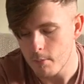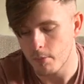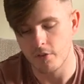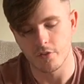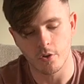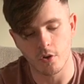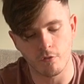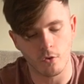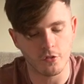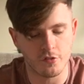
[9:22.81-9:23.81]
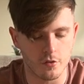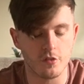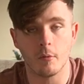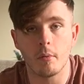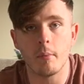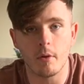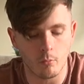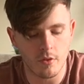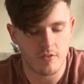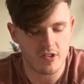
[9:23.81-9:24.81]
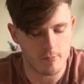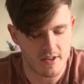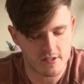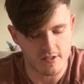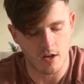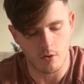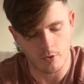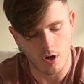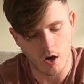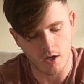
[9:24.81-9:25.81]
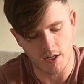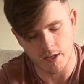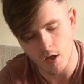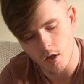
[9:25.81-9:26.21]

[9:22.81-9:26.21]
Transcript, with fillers: But if you can afford to supplement with vitamins, then I would highly,